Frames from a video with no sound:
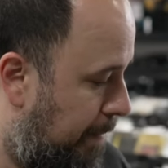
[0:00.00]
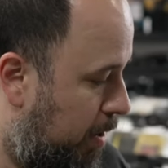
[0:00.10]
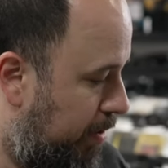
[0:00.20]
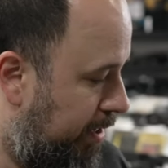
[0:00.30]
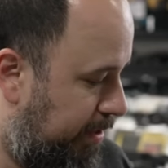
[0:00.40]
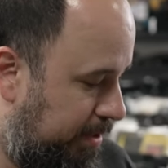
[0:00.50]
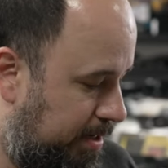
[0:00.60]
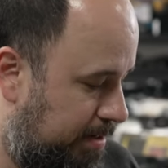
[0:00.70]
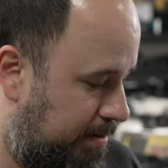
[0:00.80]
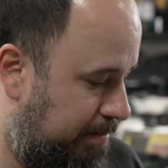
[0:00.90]
bonus
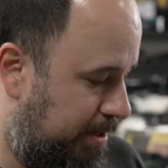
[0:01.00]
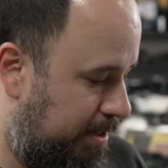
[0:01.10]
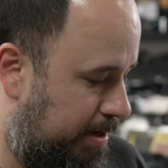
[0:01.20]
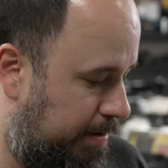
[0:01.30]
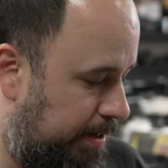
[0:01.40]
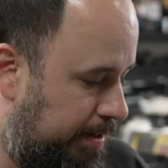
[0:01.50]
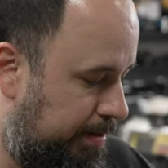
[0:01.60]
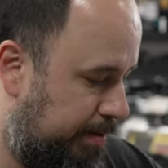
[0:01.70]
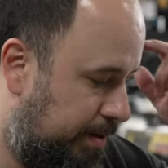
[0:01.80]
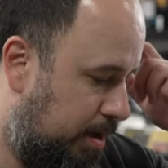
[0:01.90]

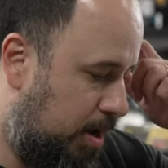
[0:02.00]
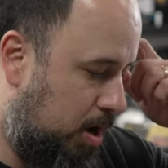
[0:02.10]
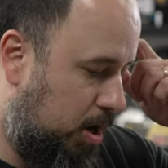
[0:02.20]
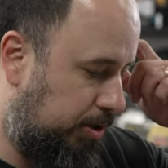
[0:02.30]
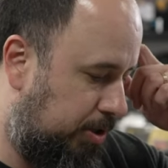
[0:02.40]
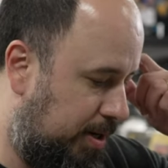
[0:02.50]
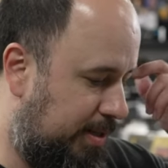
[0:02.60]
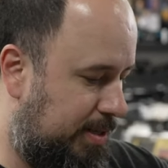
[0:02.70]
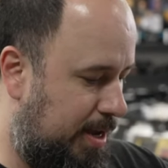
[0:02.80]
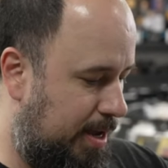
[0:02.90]
material.
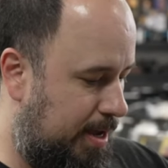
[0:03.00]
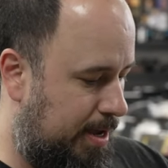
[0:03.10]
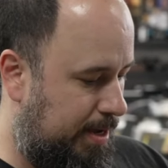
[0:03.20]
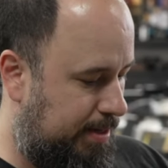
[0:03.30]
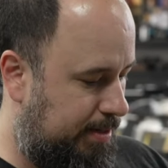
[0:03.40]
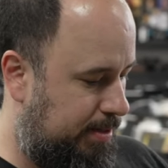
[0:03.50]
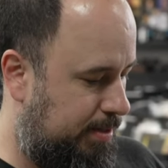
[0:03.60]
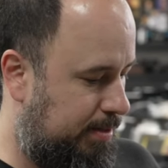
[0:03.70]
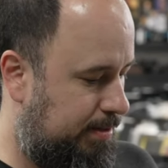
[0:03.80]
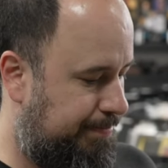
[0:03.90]
Alternate
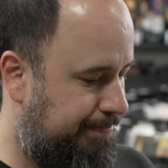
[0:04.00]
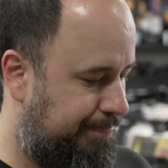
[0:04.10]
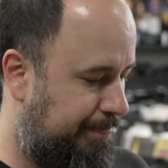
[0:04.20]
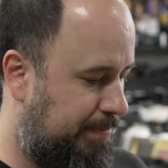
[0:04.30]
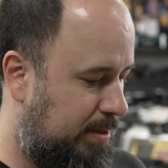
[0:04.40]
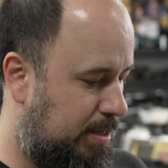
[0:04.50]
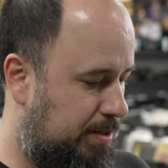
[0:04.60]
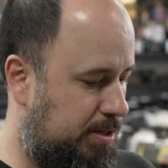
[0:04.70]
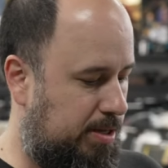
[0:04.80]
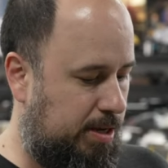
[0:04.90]
takes,
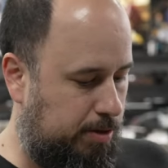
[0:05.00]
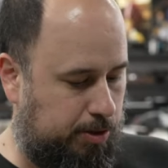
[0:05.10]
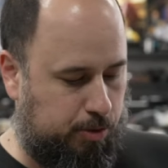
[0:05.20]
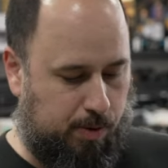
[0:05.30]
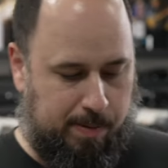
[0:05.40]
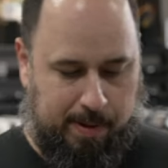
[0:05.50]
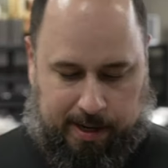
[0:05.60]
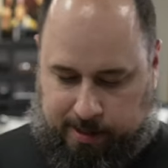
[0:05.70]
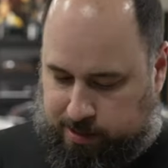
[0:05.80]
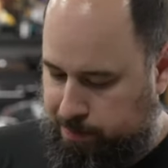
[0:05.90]
the singles
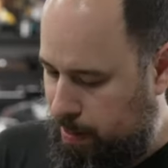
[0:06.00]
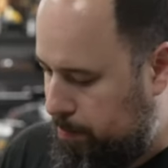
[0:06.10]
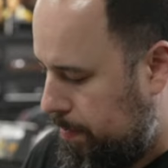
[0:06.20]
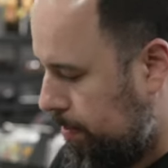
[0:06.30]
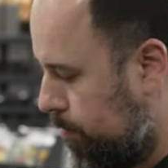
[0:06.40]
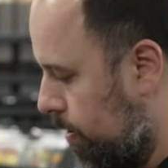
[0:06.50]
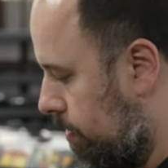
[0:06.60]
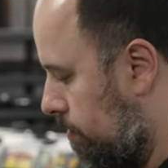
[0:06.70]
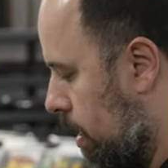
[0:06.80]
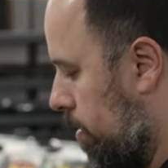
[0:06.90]
remix, Paperback
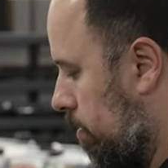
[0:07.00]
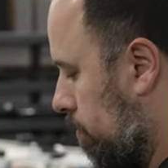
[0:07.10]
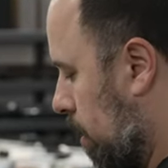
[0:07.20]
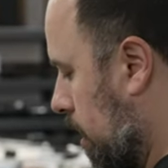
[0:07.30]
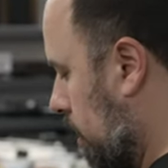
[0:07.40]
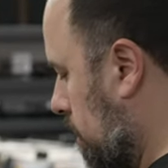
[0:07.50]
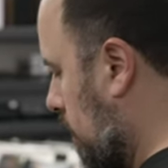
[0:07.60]
writer, Rain.